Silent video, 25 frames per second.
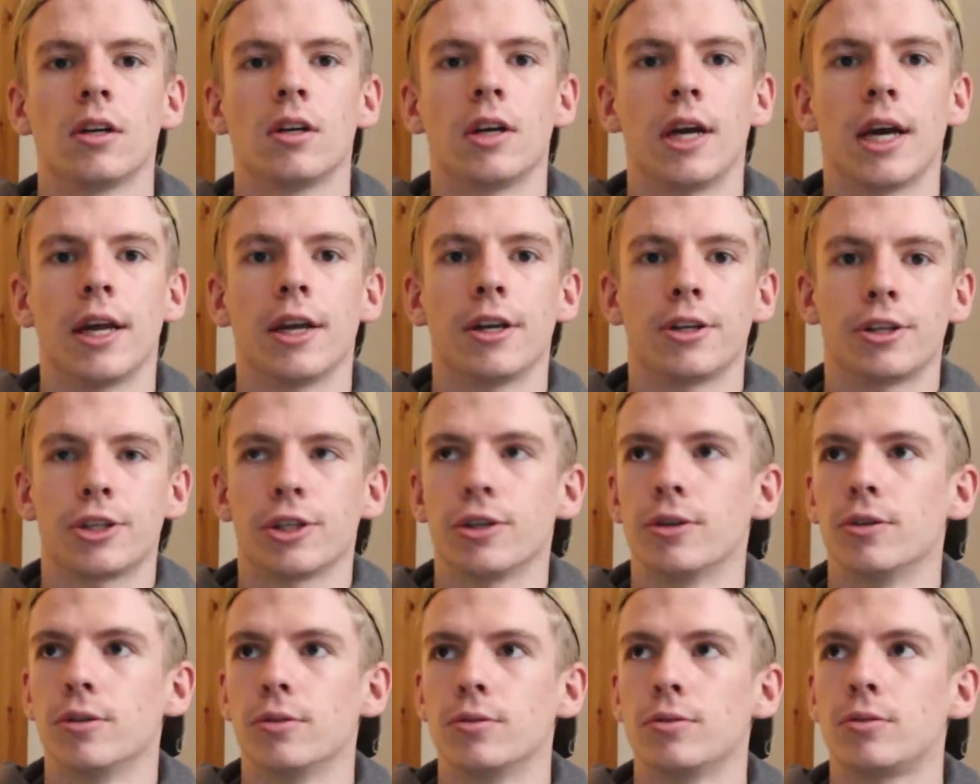and it
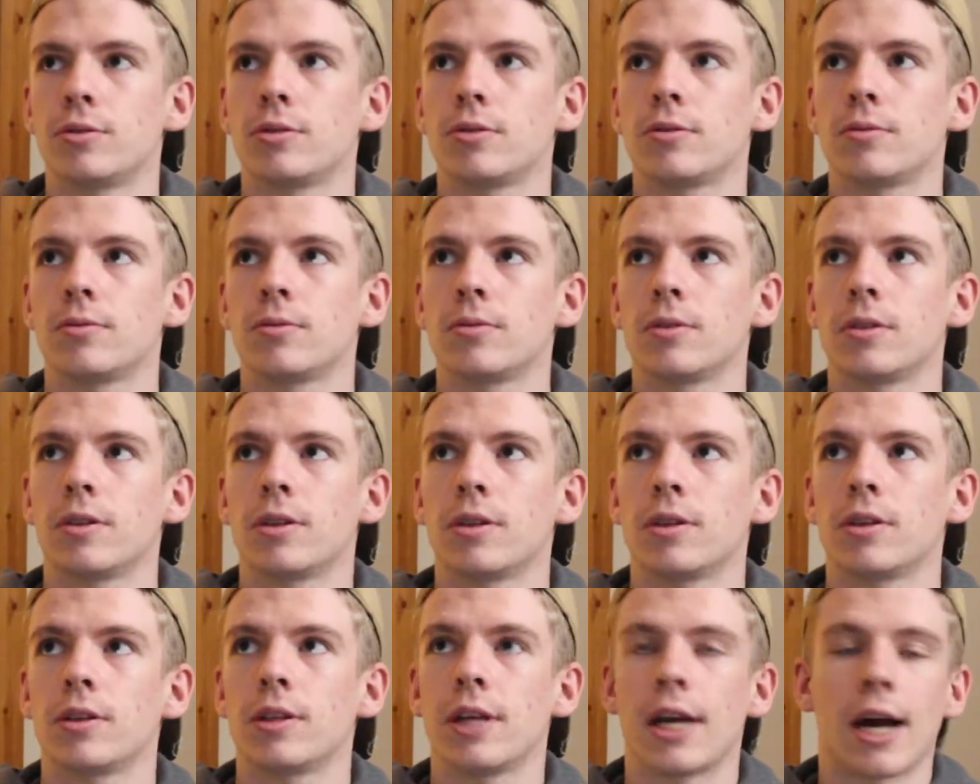shows
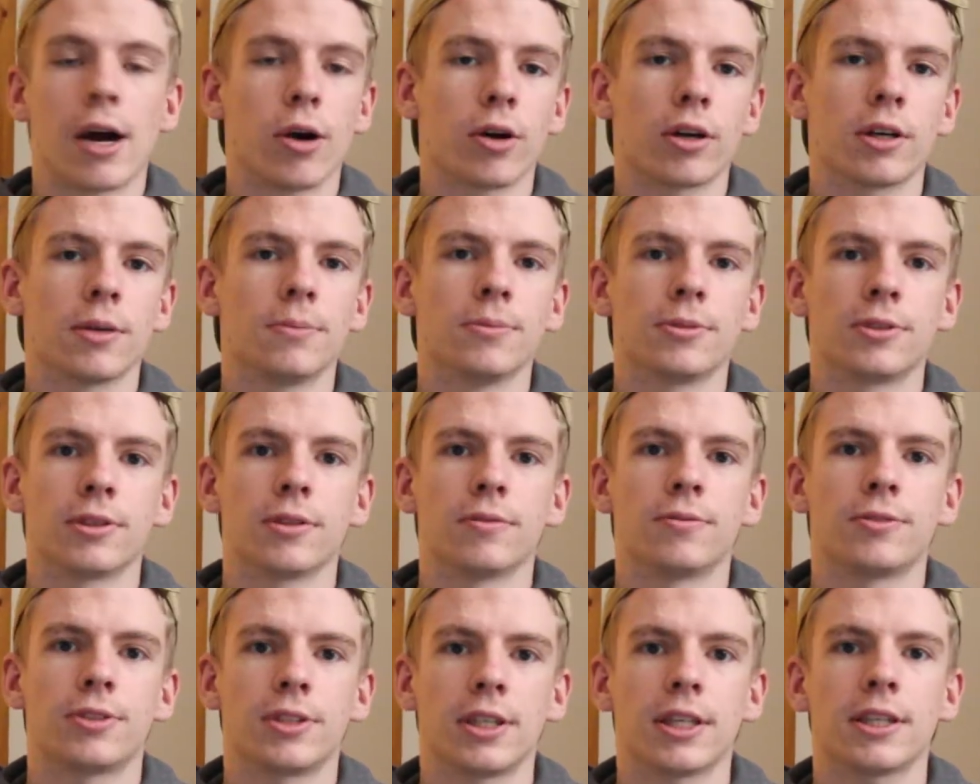the outcomes
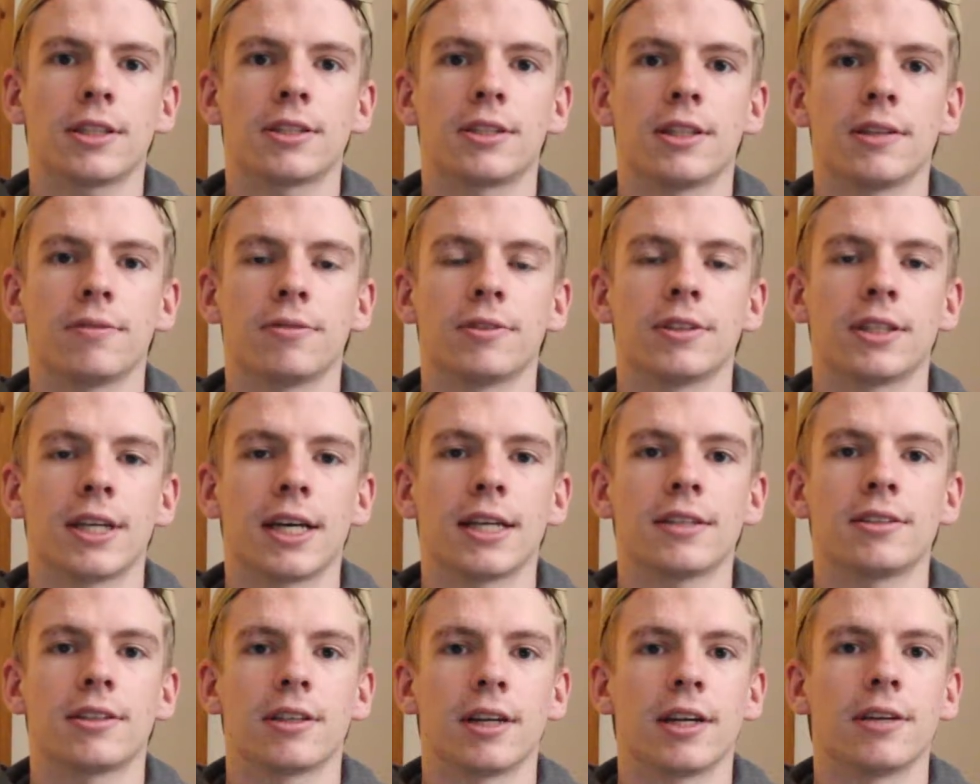of 6 different
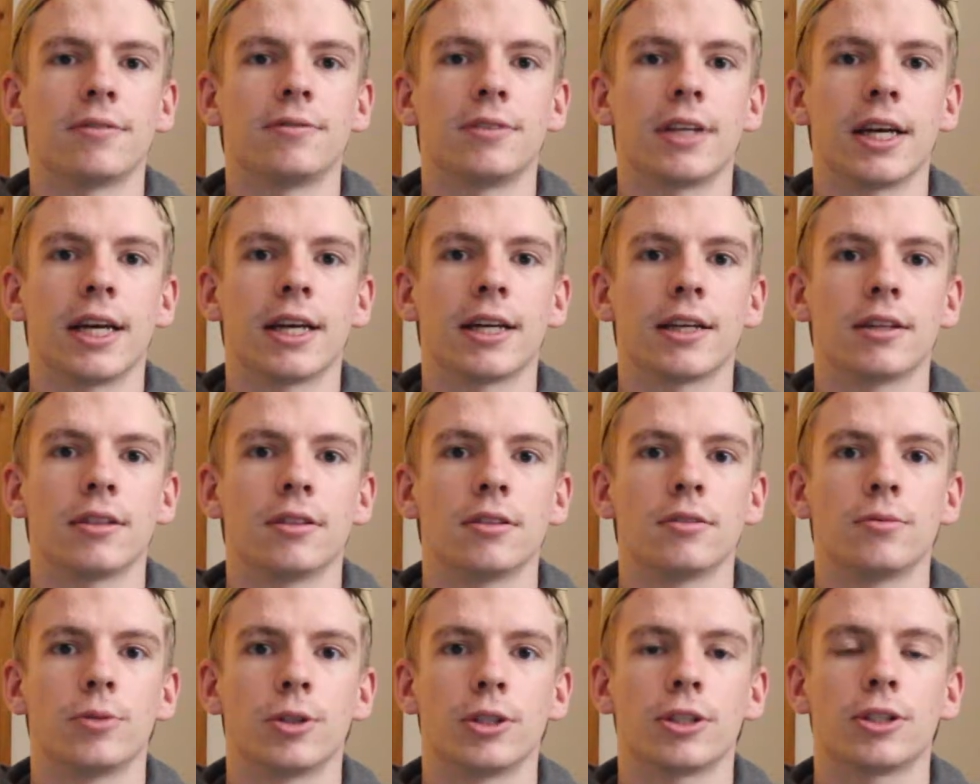tests that I've
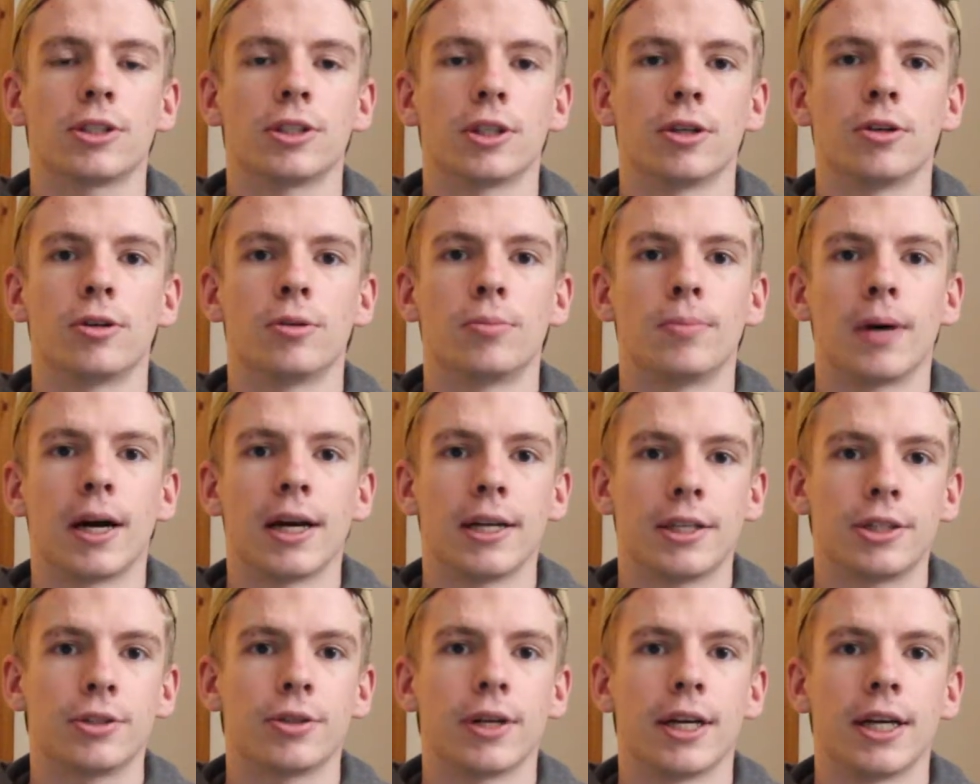taken, which show my
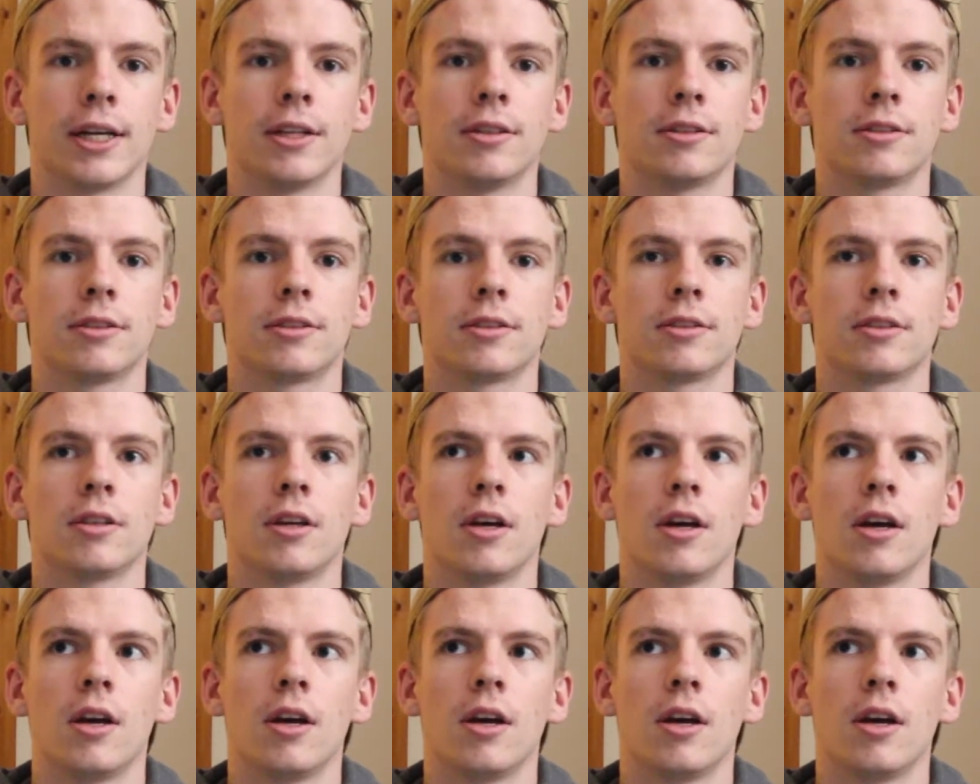traits,